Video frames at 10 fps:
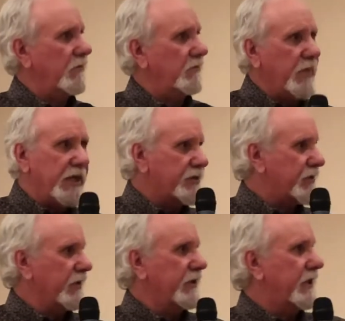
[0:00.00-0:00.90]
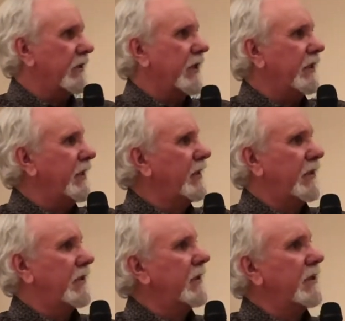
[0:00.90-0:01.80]
ministering until he
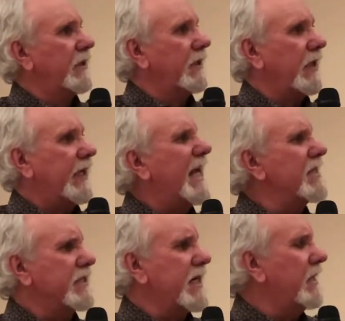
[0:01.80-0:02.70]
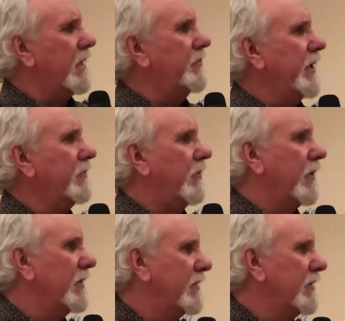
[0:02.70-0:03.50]
can't stand up anymore.